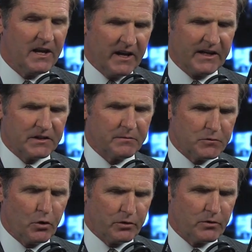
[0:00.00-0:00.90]
not just from
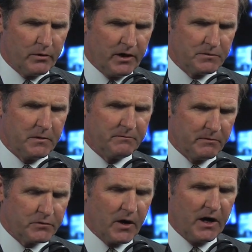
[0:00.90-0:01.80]
tor- tornadoes, but
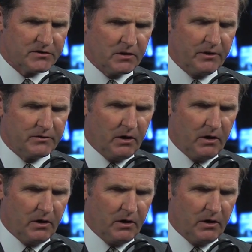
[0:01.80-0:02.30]
from droughts and all,